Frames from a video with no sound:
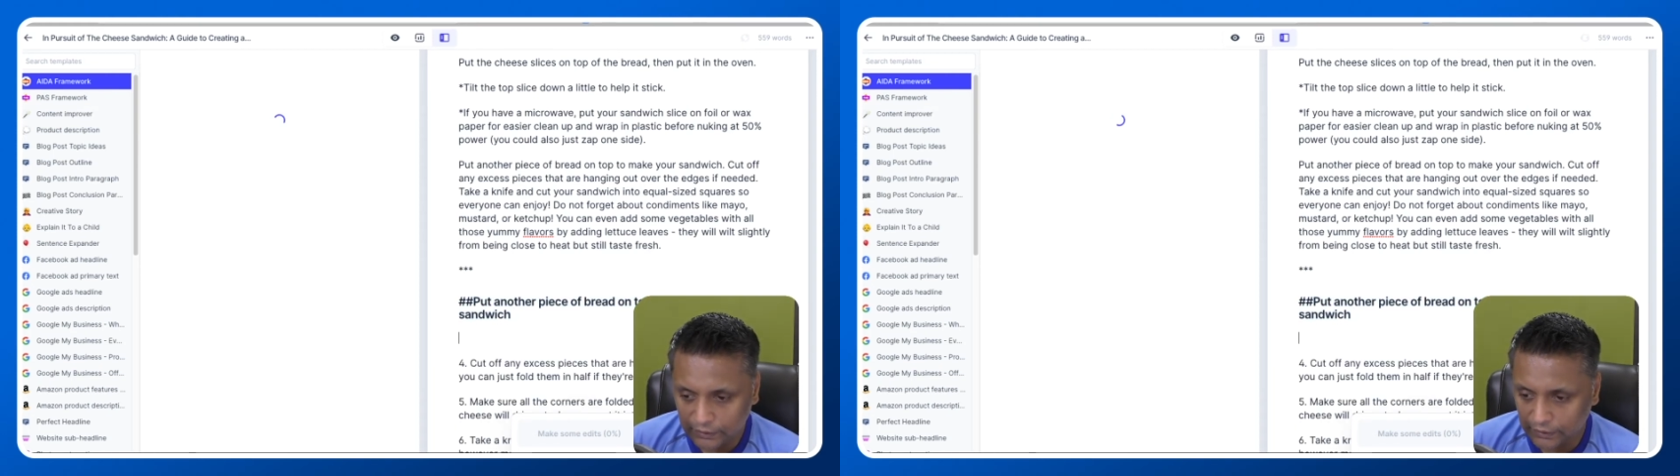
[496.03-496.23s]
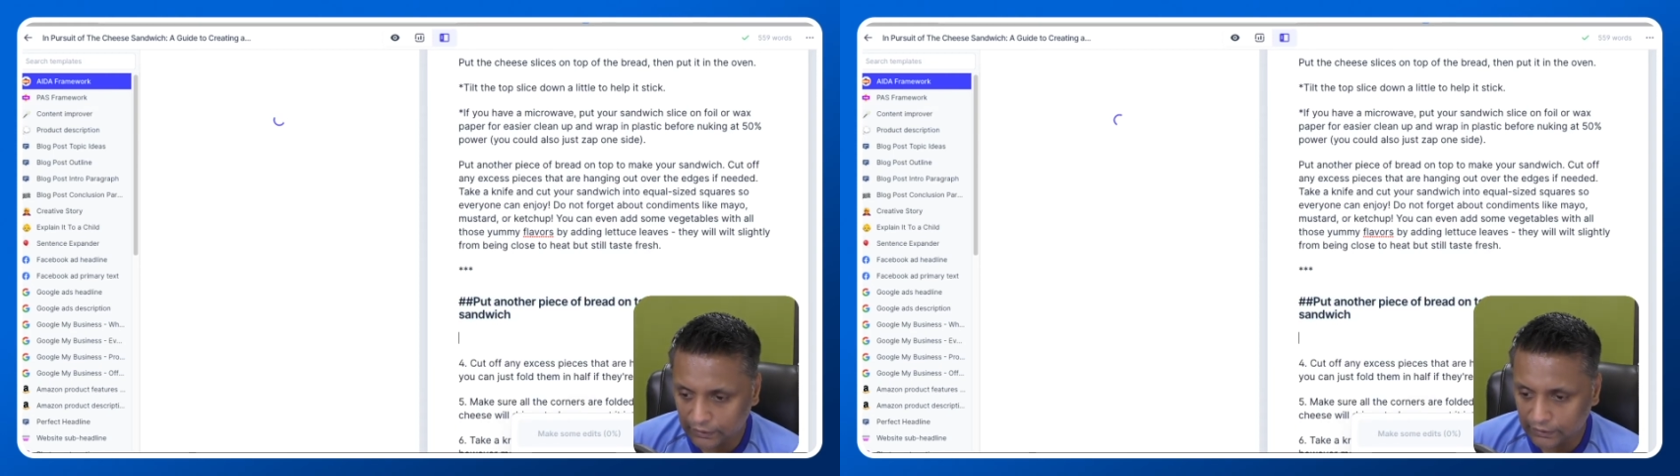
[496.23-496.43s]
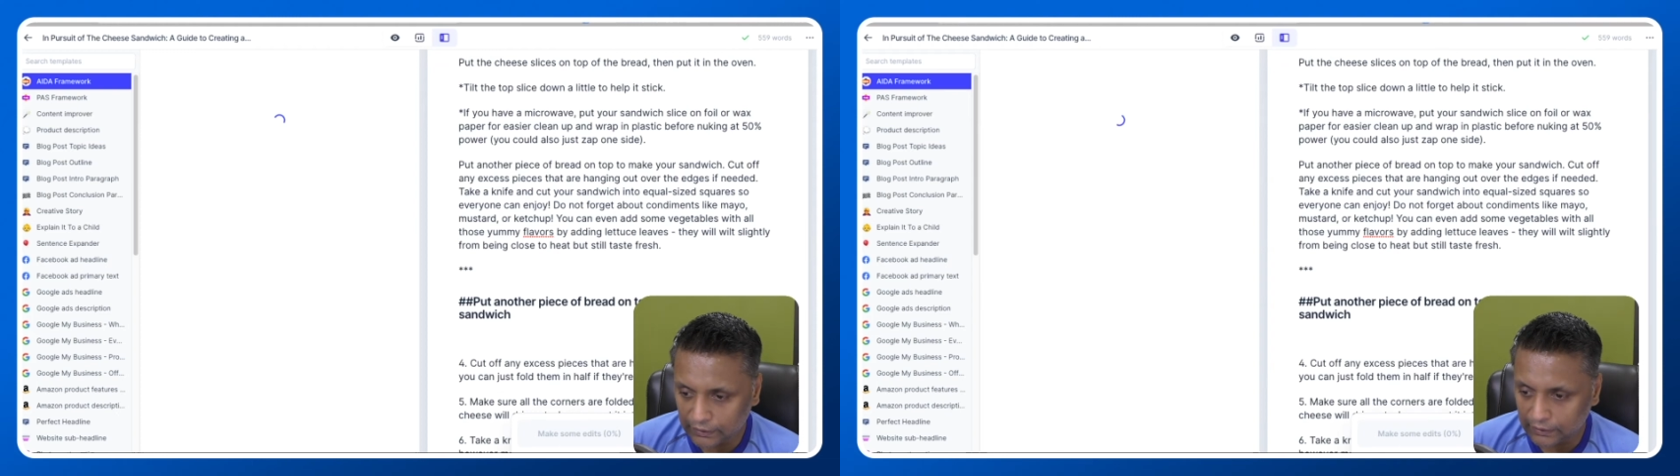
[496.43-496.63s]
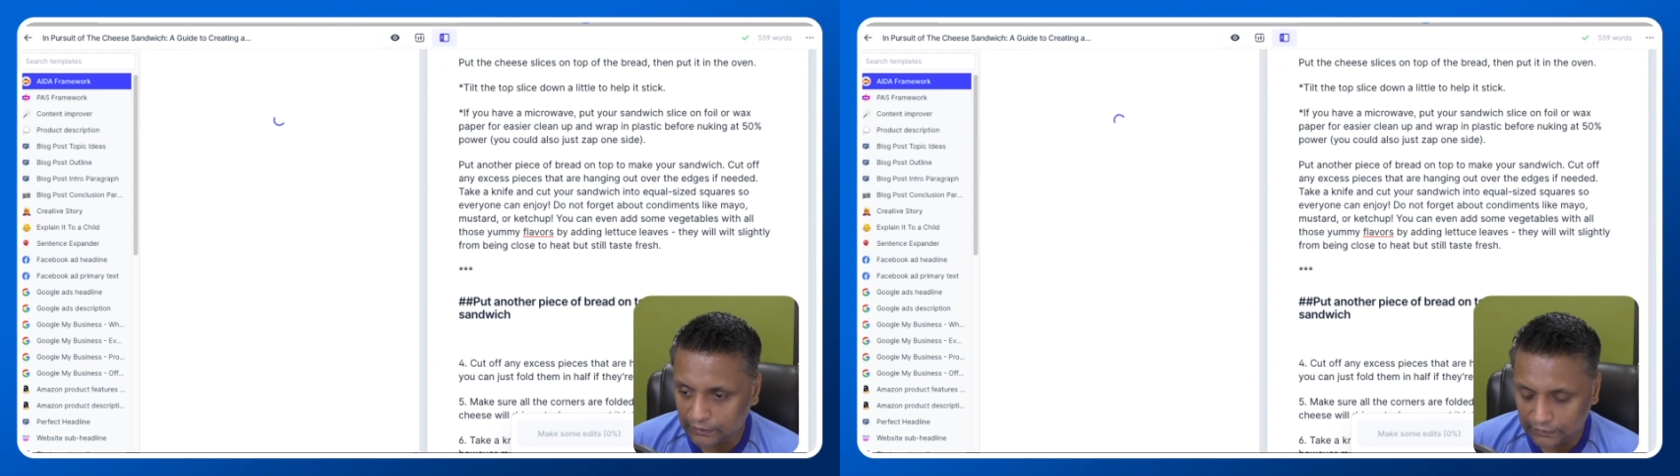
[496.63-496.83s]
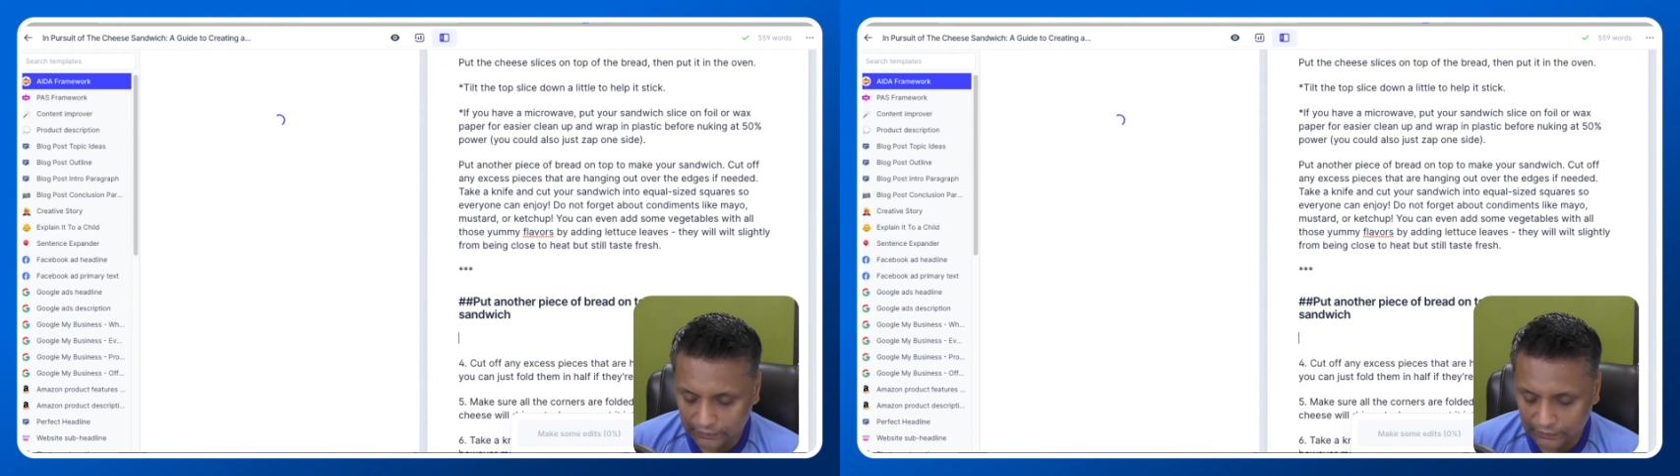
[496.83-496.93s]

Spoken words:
and